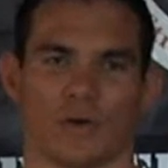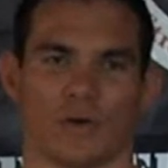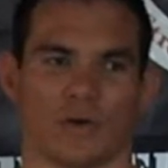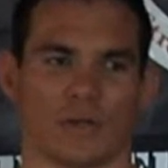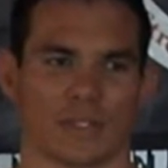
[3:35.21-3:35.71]

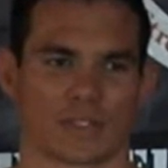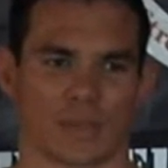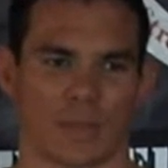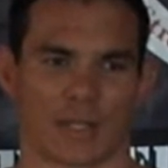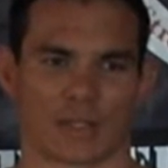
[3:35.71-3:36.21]
or
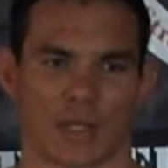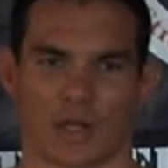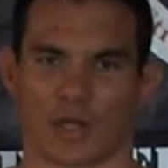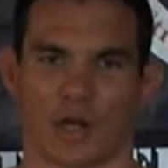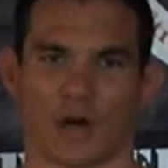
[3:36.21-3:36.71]
some other like
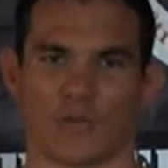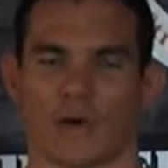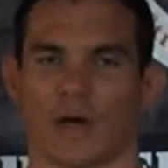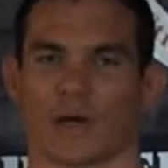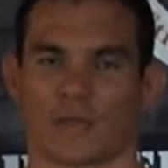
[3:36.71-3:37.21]
a golfer, I